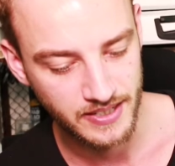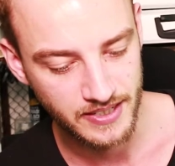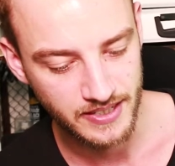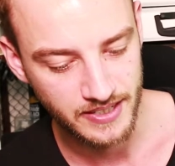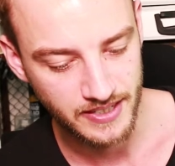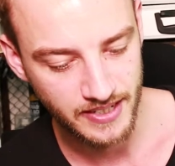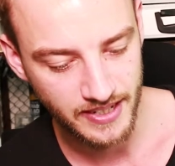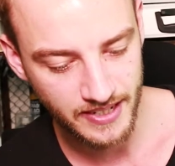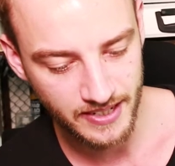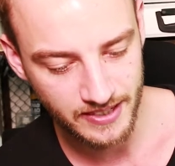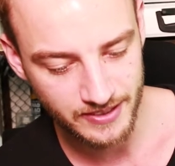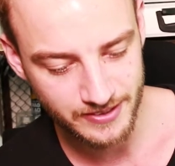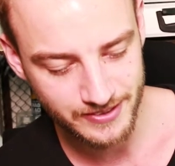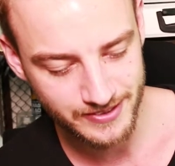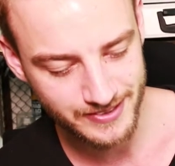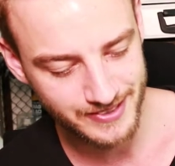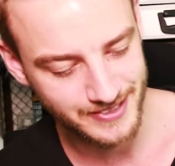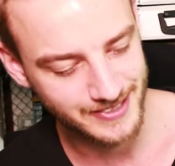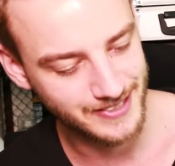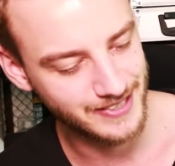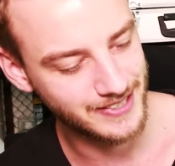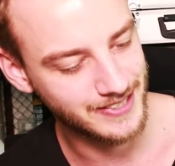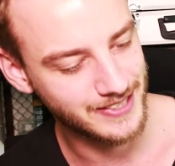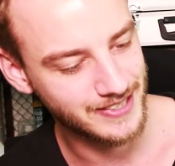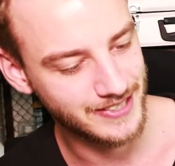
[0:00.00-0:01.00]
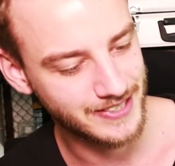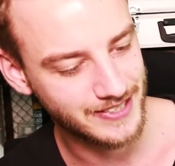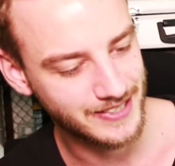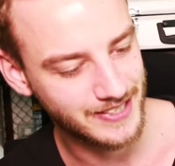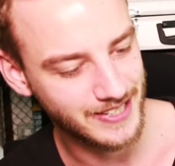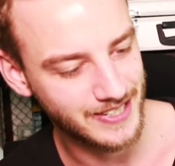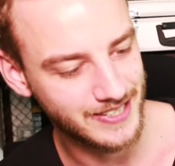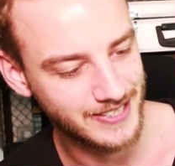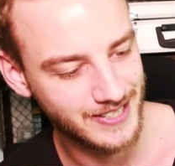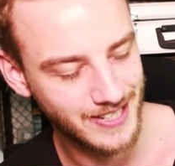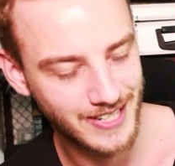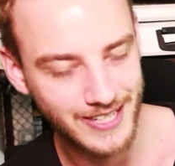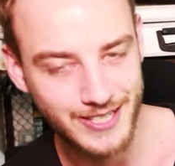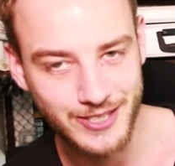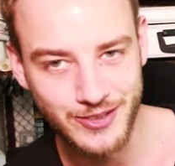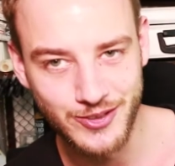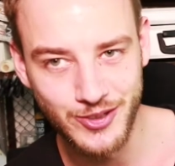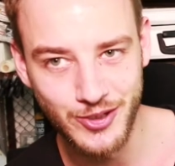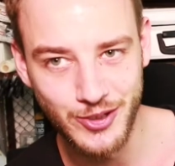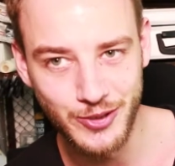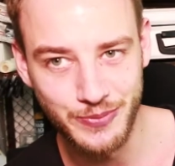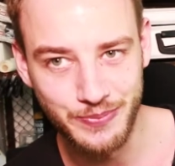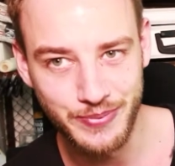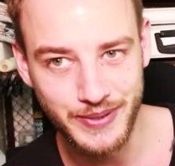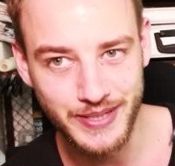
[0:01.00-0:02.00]
It has kind of like
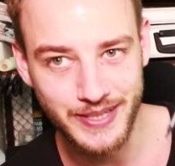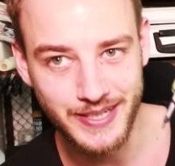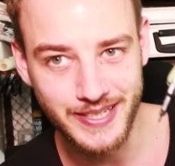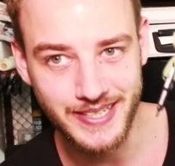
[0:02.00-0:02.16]
derpy